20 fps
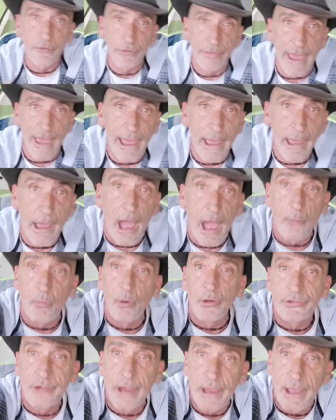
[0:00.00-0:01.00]
that. I
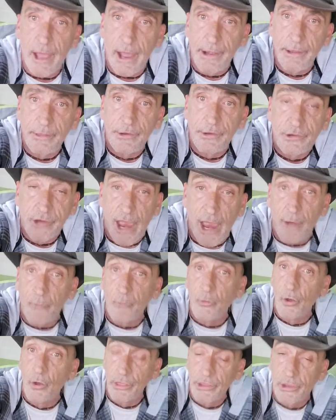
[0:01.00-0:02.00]
will say hi to the chat
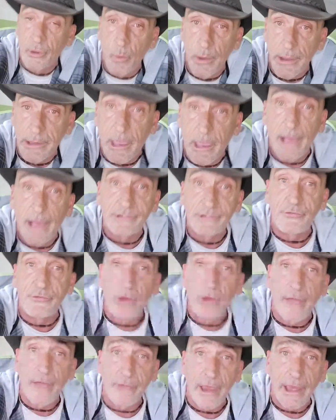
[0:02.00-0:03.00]
really quick, guys. If
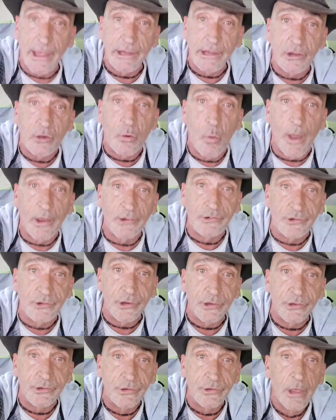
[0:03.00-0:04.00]
you have any
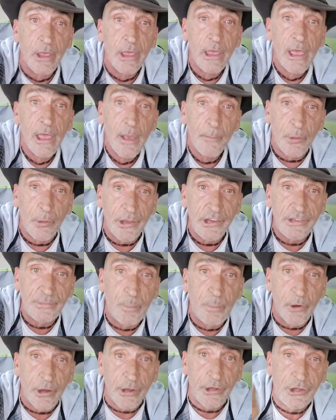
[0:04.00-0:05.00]
questions, please
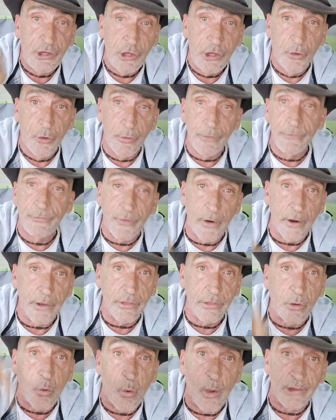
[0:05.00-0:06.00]
put a Q in front of
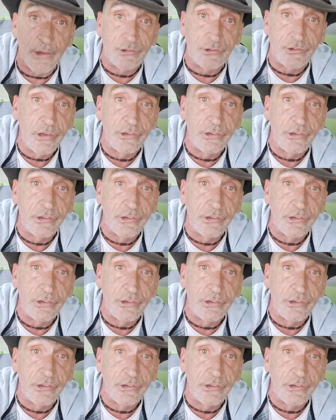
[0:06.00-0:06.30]
the question.